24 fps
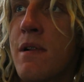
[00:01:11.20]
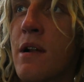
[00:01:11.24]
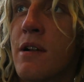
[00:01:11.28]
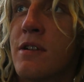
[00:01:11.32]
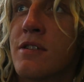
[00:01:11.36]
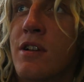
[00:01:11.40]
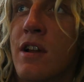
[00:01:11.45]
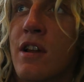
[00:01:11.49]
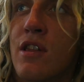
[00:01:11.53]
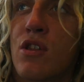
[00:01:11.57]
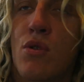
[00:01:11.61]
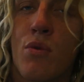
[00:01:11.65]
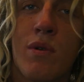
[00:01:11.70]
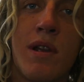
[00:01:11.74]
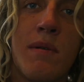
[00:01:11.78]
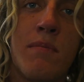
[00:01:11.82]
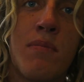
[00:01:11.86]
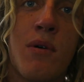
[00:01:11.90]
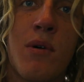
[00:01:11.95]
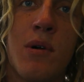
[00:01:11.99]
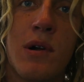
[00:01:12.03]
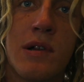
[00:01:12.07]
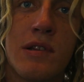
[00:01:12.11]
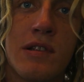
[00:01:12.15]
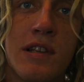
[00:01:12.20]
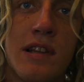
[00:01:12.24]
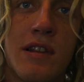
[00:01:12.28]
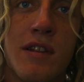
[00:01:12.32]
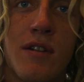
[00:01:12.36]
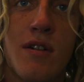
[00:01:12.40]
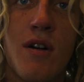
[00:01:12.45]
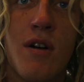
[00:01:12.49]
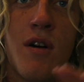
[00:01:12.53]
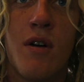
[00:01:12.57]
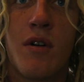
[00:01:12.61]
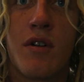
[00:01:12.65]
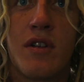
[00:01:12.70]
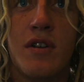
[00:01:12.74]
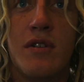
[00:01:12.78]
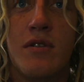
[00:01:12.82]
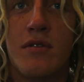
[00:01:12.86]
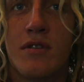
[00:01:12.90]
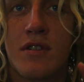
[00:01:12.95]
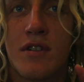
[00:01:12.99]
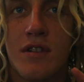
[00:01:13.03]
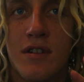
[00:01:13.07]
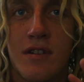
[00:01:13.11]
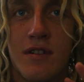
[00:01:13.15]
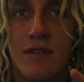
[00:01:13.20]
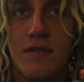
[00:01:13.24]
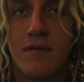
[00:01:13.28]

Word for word: There's like three ports and they're all used.